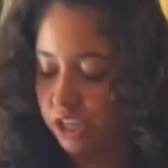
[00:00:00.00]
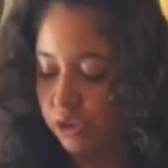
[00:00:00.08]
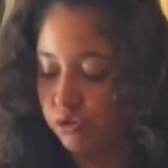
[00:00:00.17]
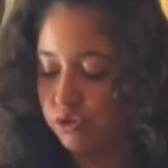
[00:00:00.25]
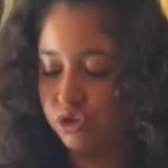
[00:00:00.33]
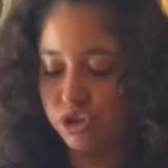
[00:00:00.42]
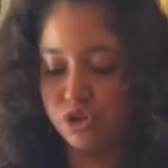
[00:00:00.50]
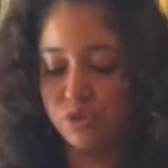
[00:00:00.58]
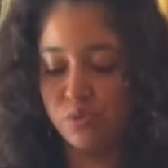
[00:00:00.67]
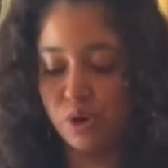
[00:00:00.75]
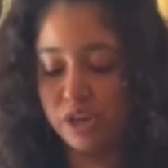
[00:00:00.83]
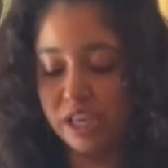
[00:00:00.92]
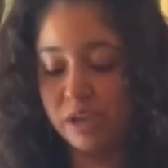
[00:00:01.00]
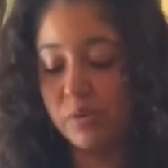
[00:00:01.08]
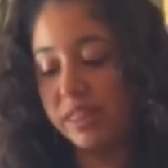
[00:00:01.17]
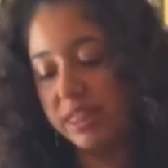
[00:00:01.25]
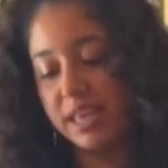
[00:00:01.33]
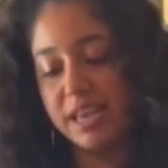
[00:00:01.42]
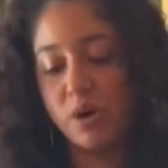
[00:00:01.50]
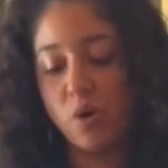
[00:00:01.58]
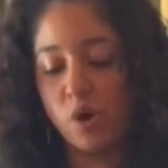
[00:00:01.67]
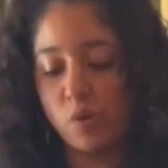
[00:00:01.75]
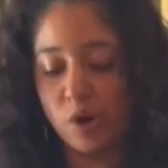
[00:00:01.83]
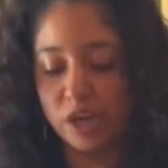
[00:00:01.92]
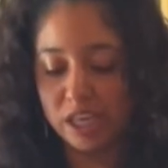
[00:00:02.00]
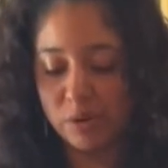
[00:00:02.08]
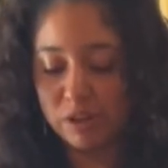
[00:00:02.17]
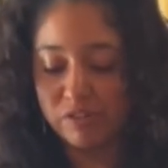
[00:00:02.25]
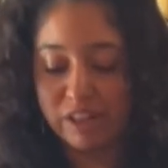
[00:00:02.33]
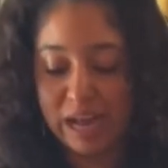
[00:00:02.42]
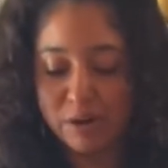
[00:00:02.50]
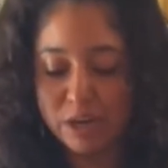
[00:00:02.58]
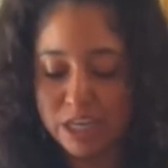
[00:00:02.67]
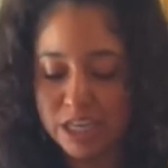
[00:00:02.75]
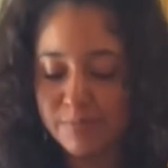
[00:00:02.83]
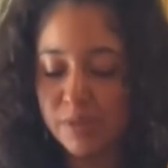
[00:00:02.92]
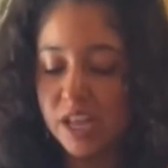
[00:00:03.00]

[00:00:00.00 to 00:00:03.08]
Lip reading: used to working with it or working with flowers.